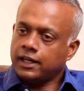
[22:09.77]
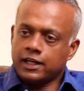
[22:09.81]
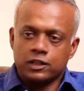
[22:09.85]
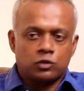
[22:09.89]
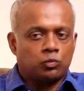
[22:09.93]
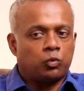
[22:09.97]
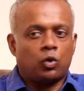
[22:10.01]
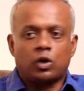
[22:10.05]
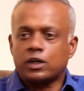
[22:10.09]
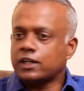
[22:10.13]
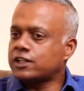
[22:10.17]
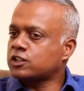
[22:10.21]

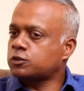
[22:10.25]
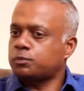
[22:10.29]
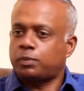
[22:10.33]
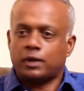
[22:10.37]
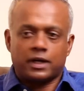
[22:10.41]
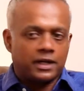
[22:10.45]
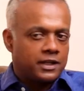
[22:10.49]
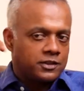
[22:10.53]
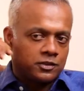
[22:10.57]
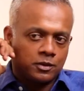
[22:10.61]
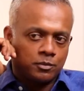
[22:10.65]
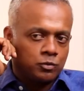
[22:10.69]
is what
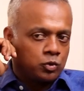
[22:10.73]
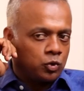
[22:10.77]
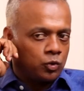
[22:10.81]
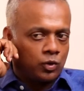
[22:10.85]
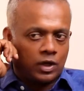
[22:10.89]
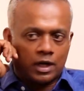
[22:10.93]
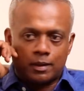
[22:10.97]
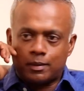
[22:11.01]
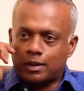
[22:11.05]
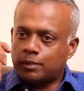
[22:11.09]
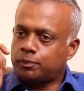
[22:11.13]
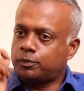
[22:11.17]
inspires him
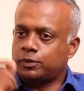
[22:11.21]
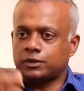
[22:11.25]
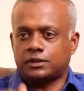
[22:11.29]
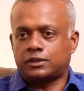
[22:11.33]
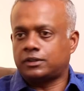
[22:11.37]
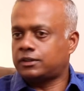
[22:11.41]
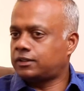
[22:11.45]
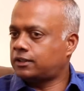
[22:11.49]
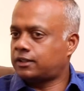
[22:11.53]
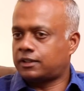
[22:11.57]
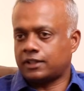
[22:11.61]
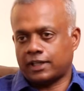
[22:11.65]
to come up
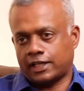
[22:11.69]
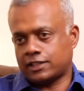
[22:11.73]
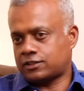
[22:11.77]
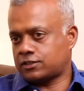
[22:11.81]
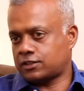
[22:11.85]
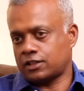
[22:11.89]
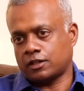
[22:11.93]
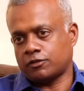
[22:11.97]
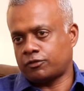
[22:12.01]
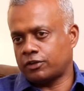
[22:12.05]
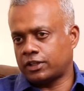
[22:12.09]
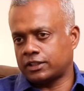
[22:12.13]
with
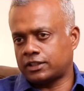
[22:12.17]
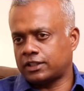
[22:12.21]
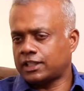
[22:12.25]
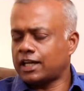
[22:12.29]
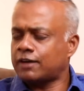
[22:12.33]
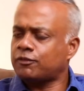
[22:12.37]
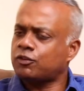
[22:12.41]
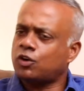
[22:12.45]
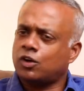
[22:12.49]
great stuff, I think.